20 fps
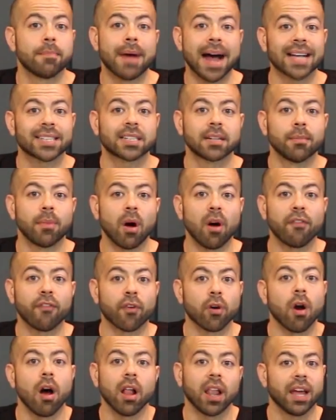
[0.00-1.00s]
basketball
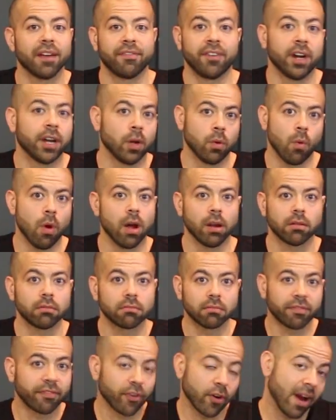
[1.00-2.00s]
for all I fucking want.
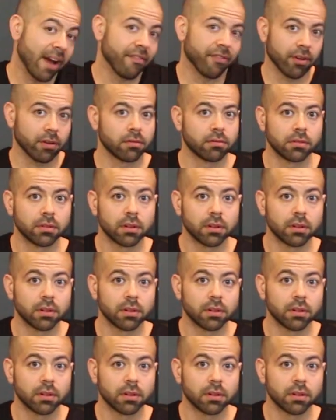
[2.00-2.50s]
Forever.